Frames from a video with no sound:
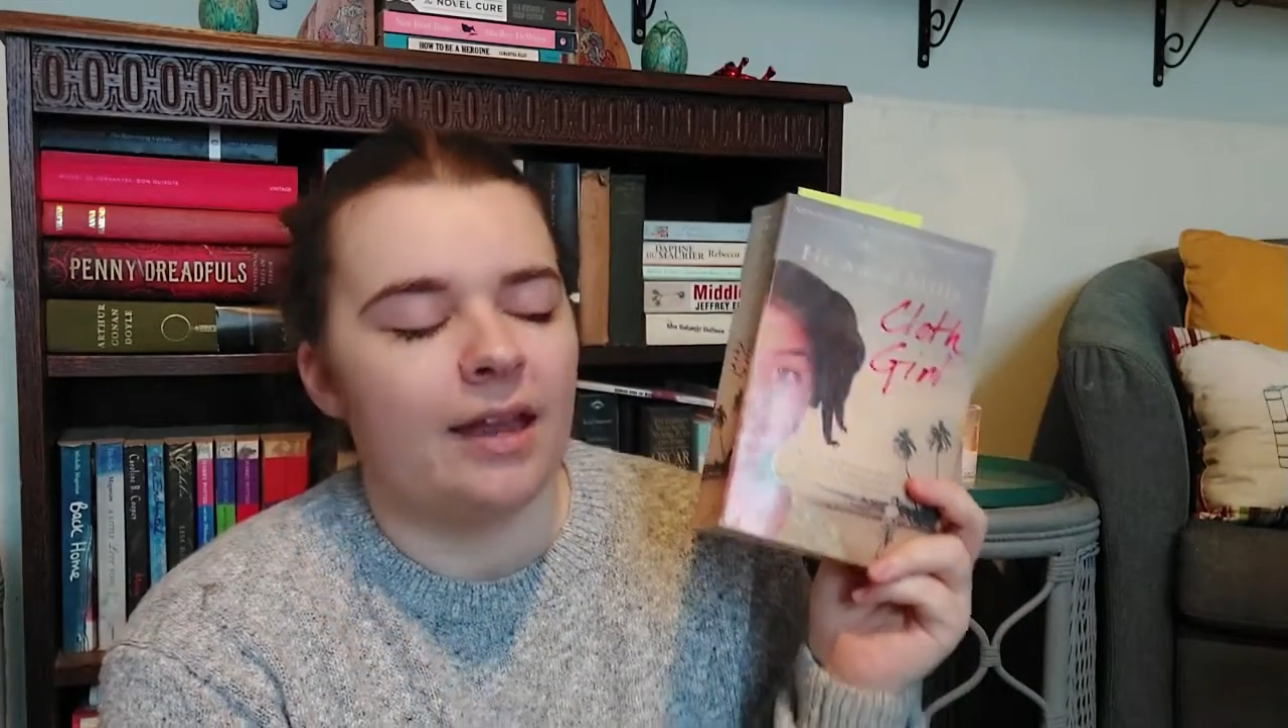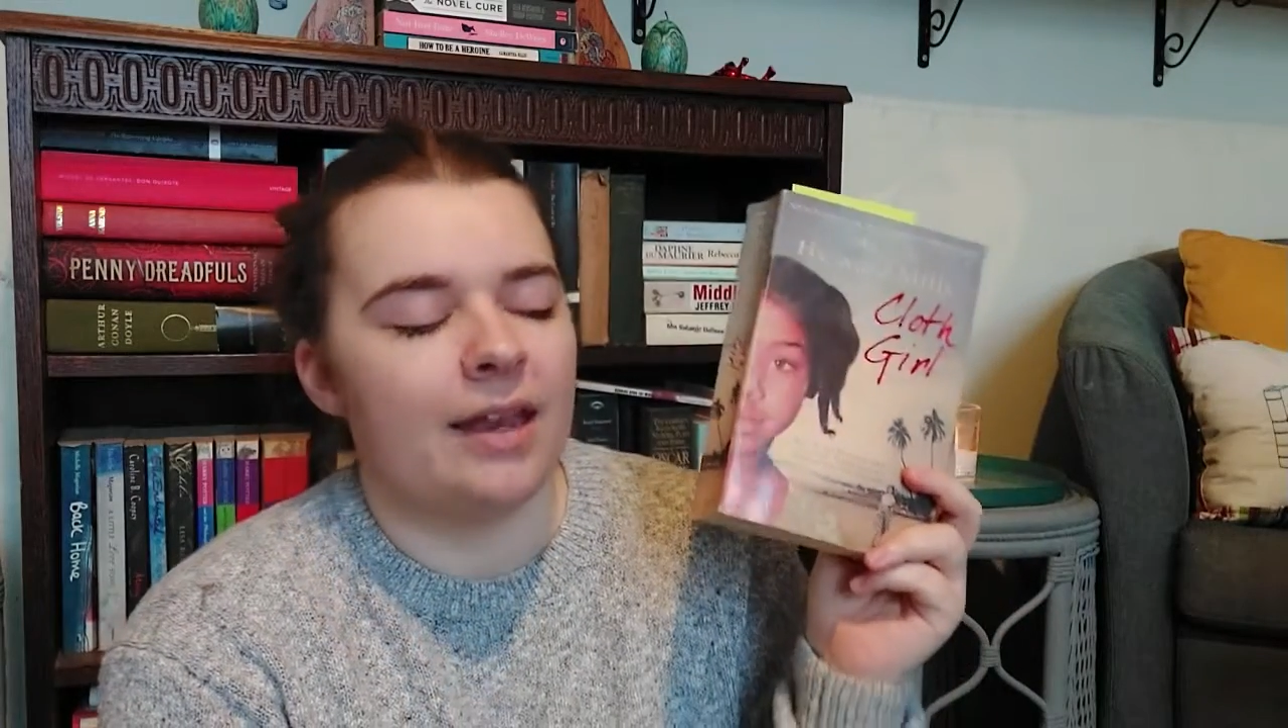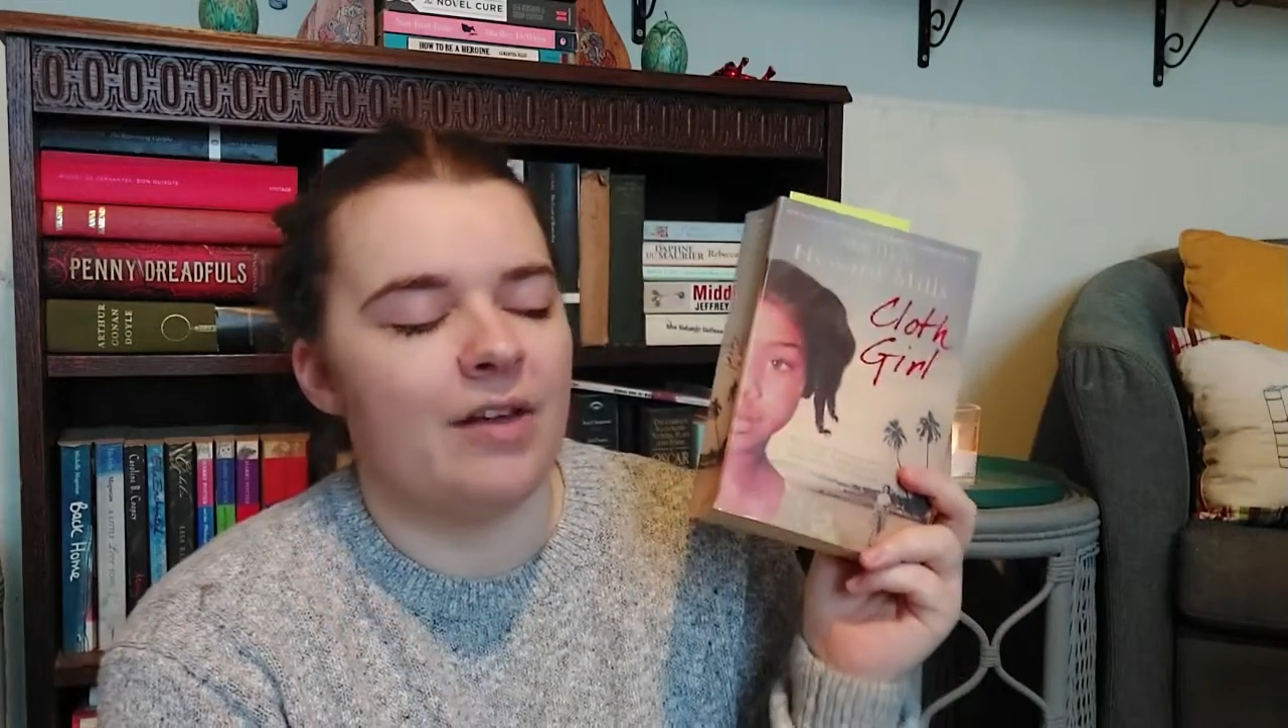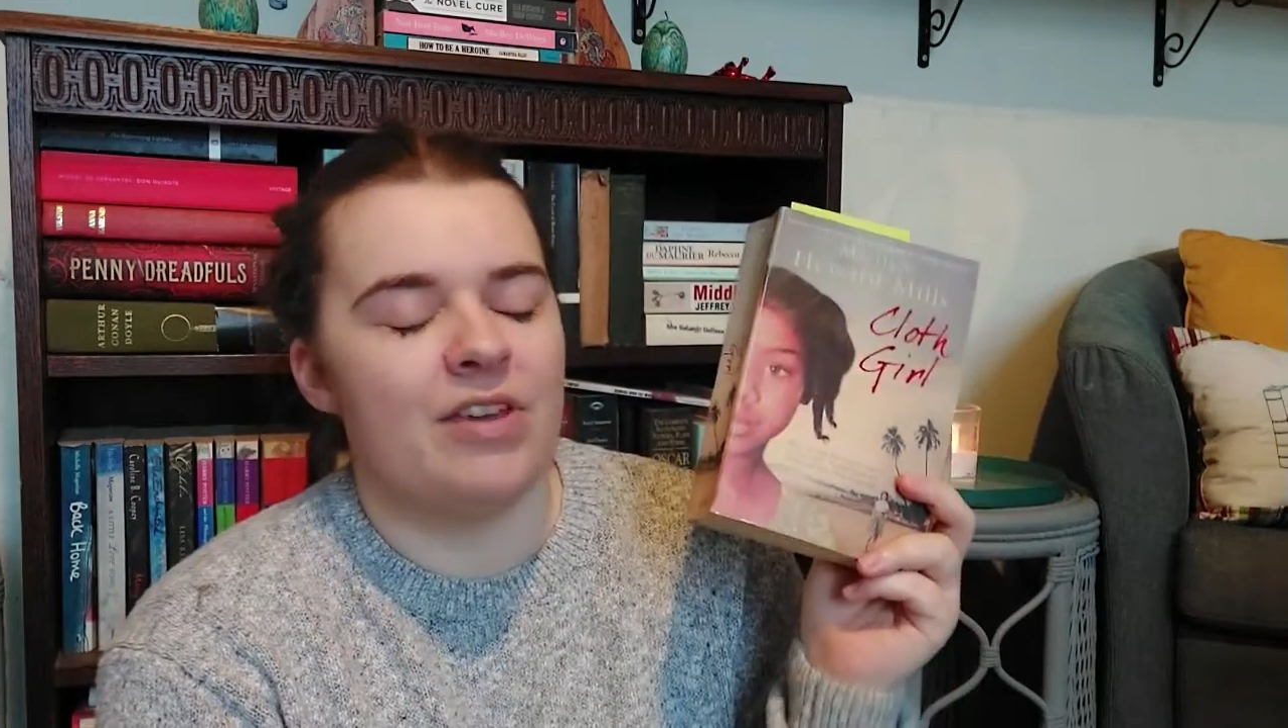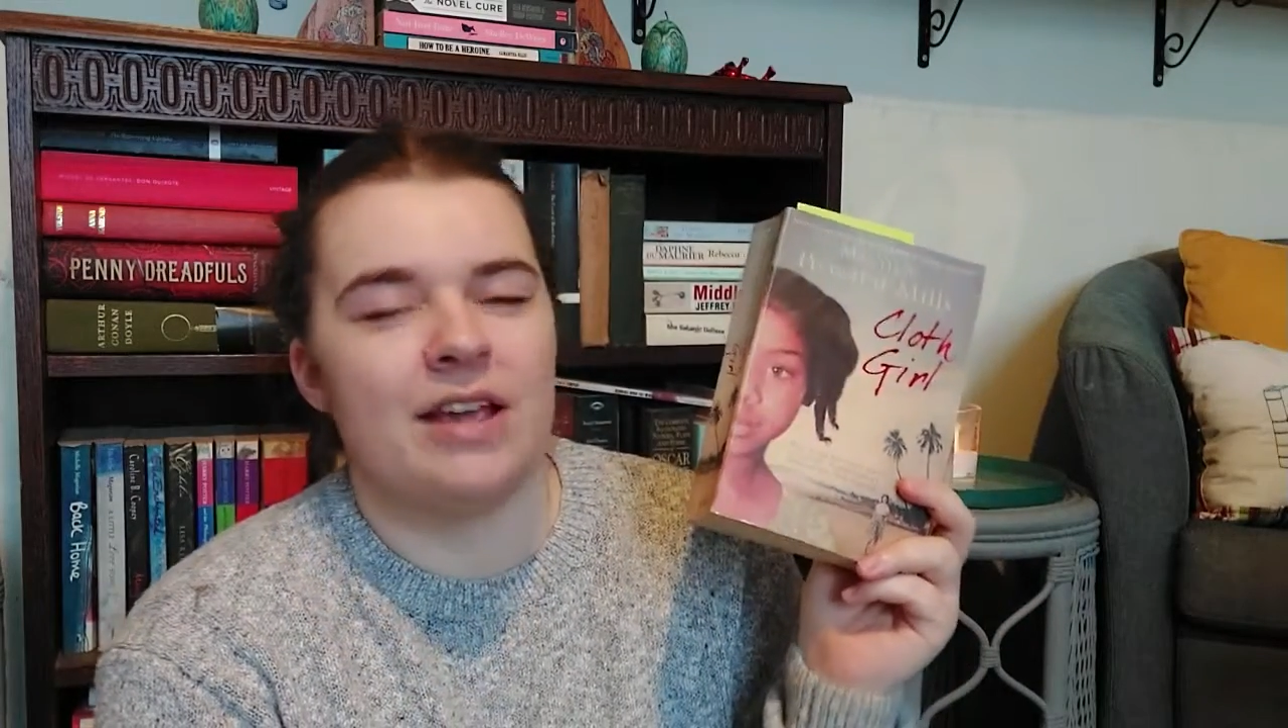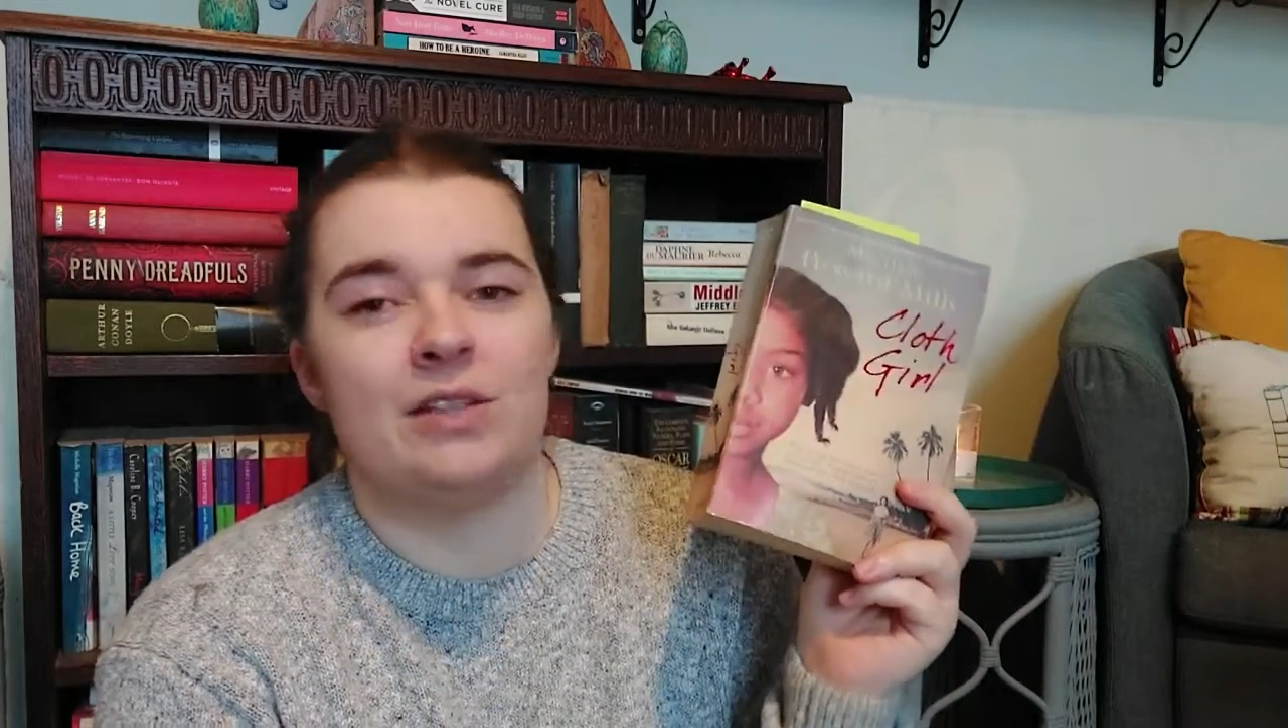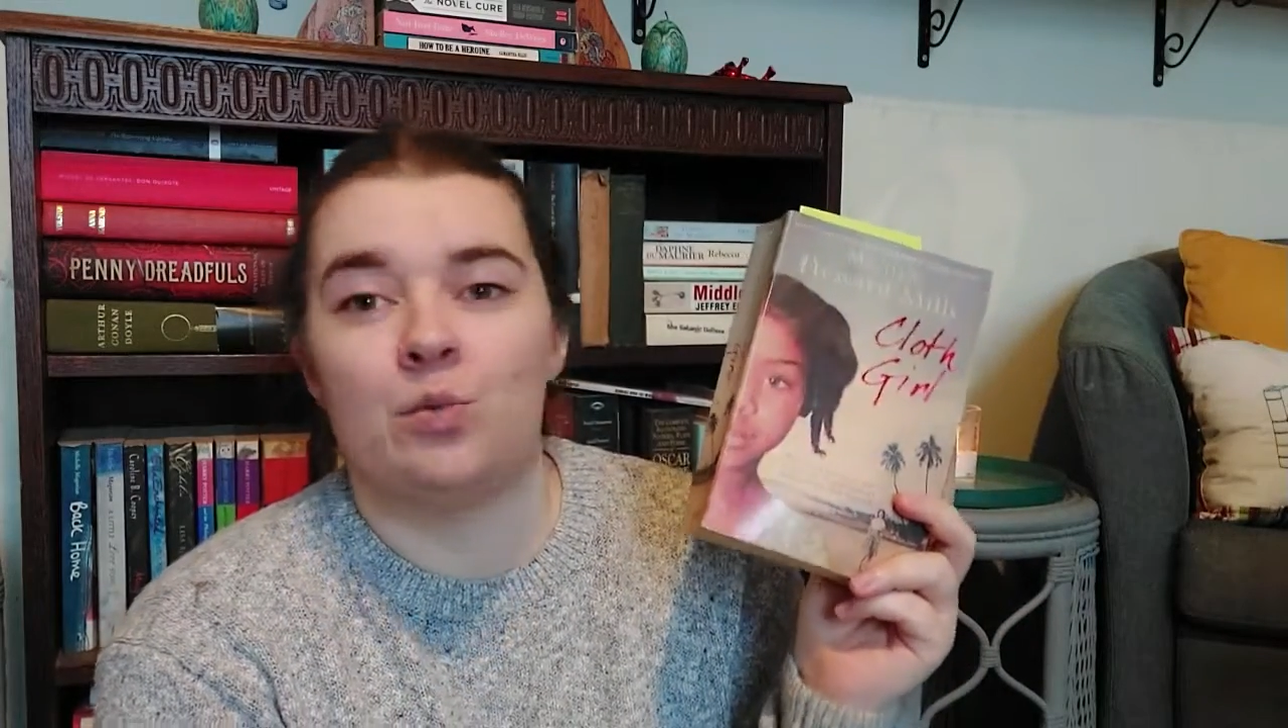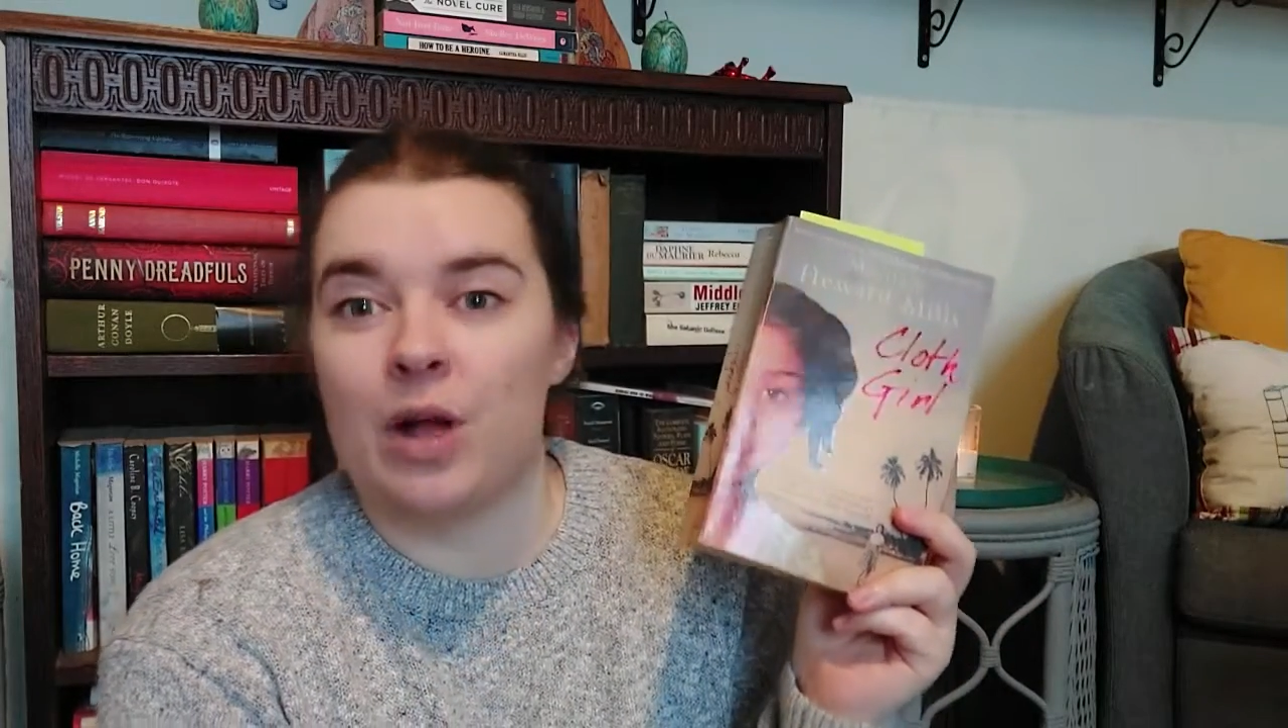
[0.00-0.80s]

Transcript: Now this